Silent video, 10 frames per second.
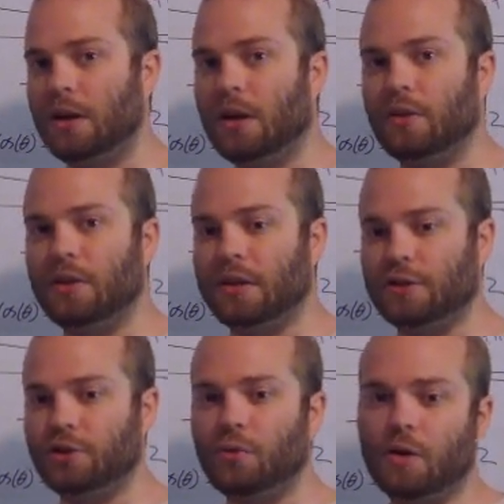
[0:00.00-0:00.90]
The
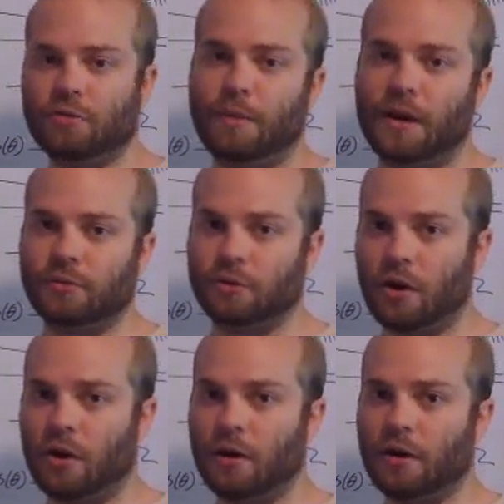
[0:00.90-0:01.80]
200-pound
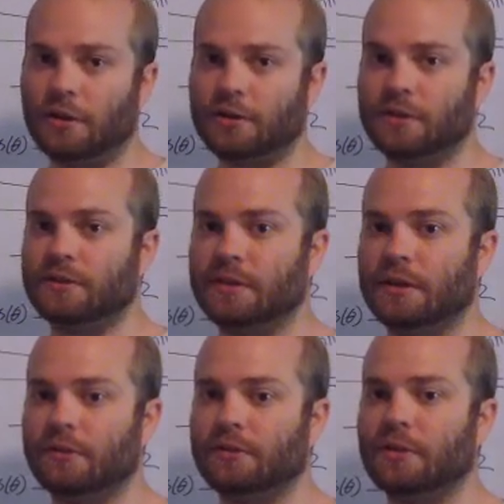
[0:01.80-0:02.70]
car, it turns
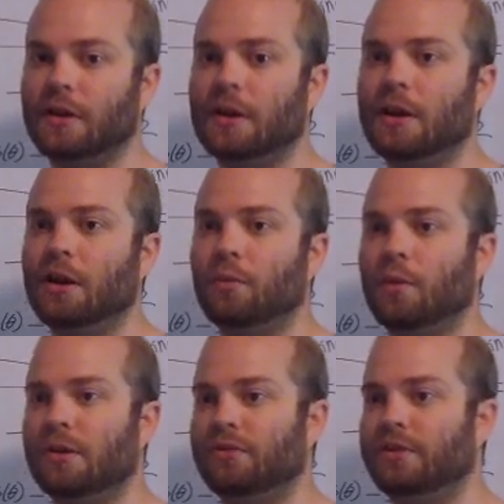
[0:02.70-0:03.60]
out,
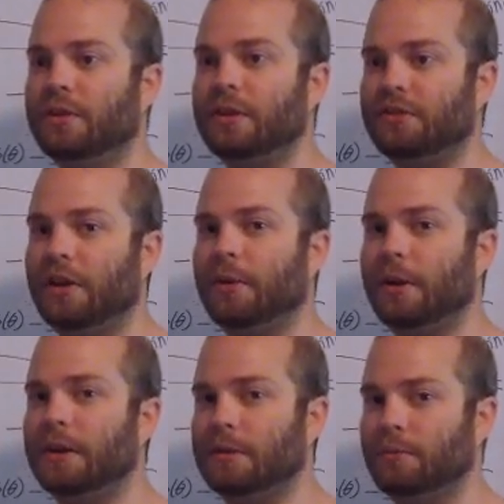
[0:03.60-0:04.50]
was still
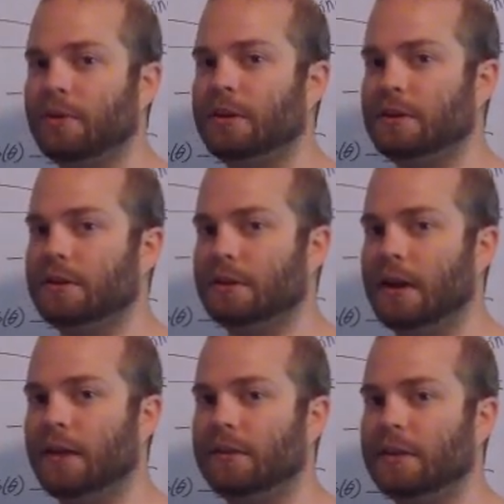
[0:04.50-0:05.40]
accelerating pretty good
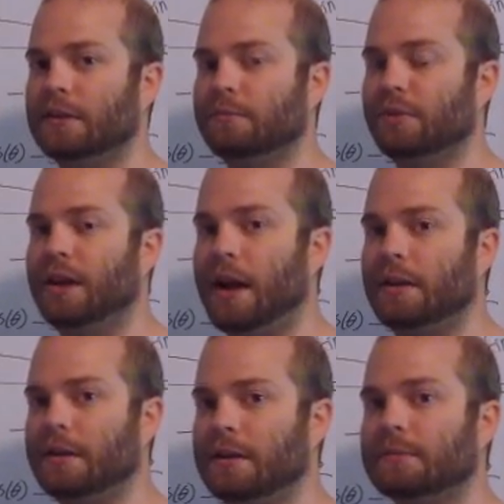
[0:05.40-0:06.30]
at the end of Blood
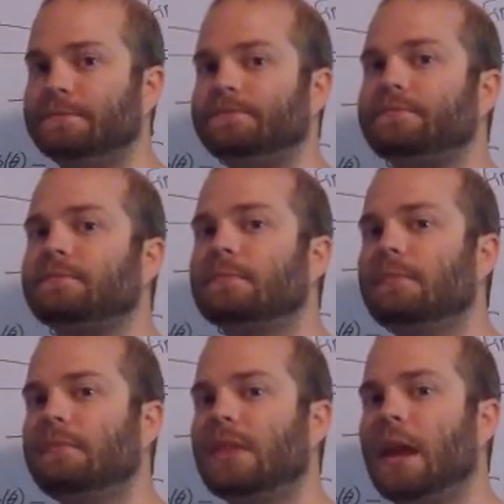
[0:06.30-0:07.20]
Alley.
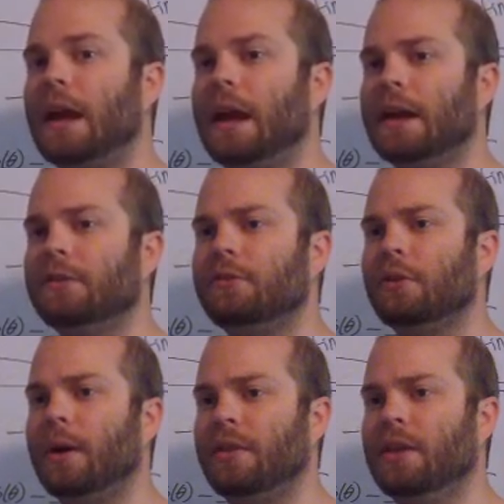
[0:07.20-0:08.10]
And
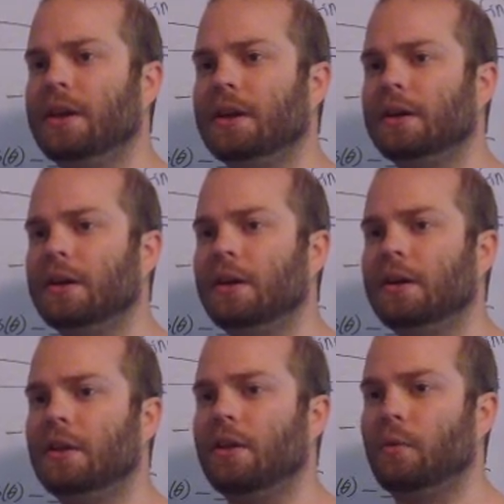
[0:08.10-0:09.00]
so I think
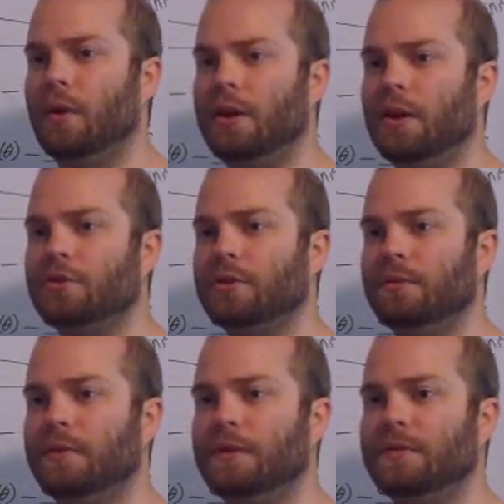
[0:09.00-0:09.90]
the
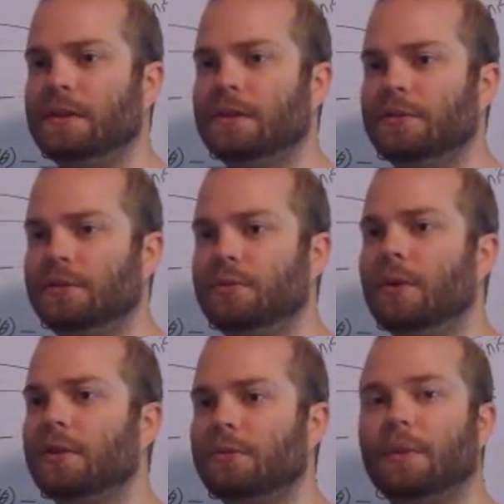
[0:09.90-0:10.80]
150 to
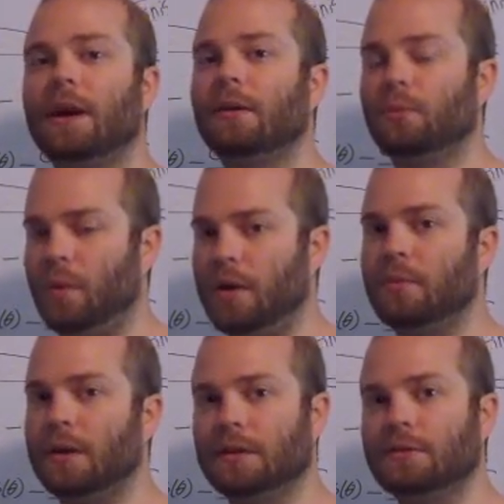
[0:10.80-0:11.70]
200-pound weight
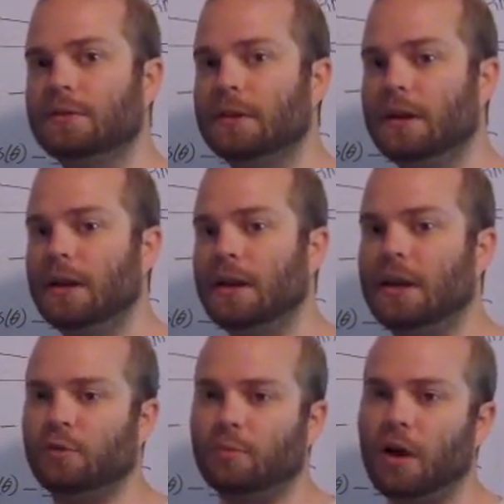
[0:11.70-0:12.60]
range
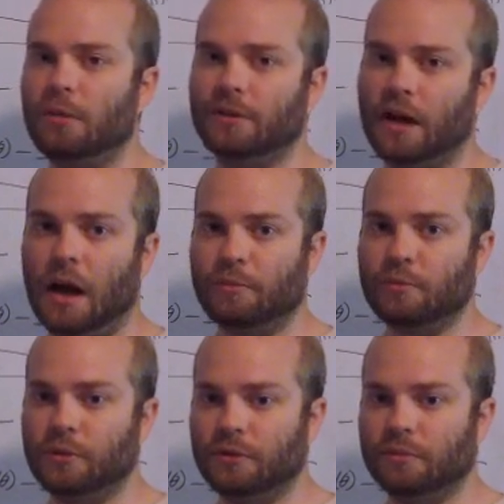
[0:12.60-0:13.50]
is probably
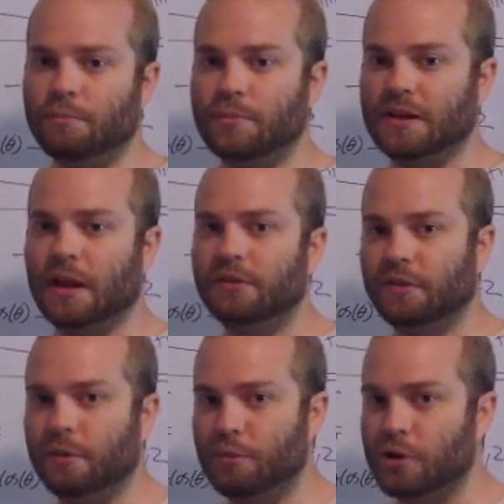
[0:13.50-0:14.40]
optimal because
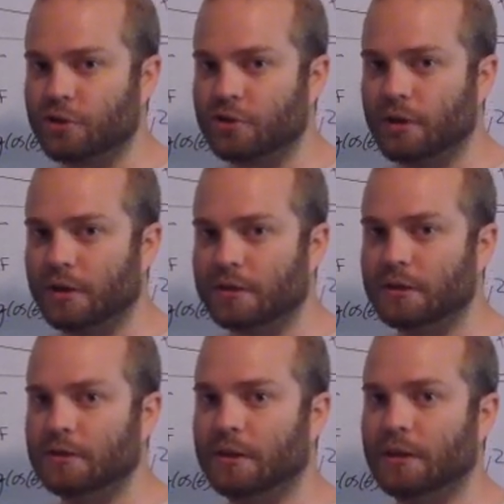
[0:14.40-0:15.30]
of the push start.
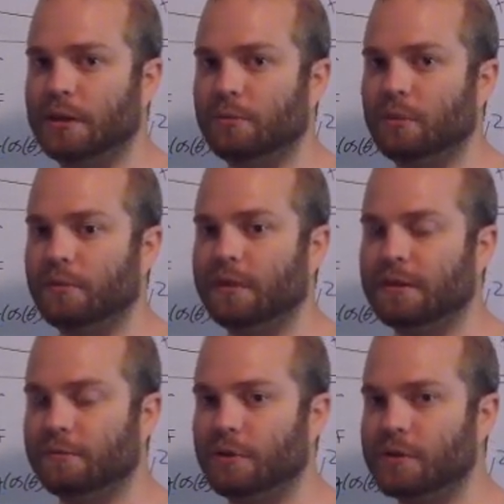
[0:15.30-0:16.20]
You can get a more
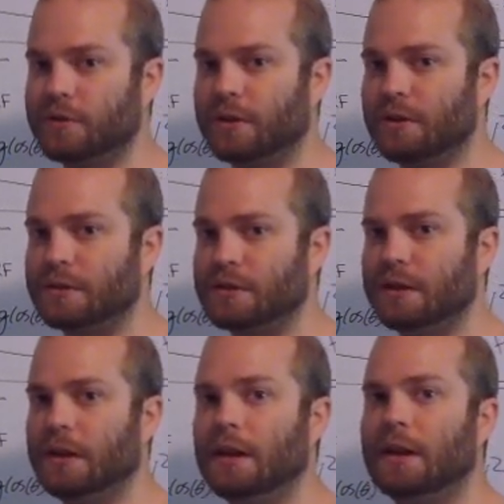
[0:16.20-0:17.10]
effective push start,
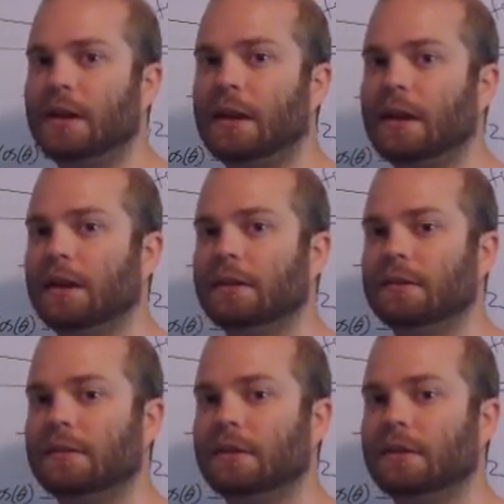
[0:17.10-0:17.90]
and